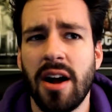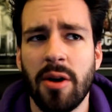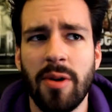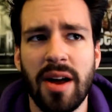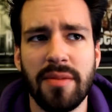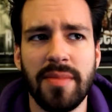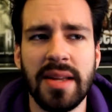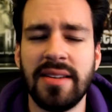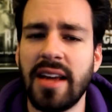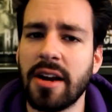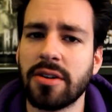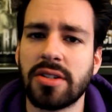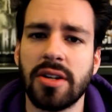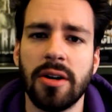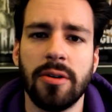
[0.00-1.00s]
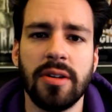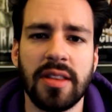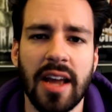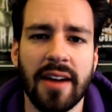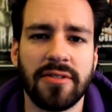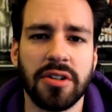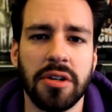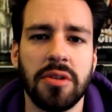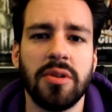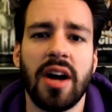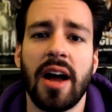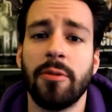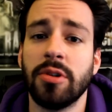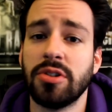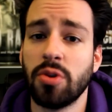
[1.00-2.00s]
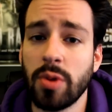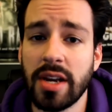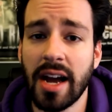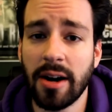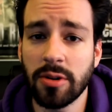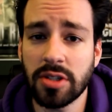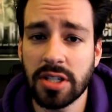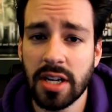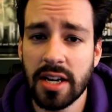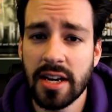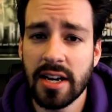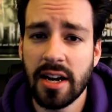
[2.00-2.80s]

around midday or so in the afternoon I will tweet out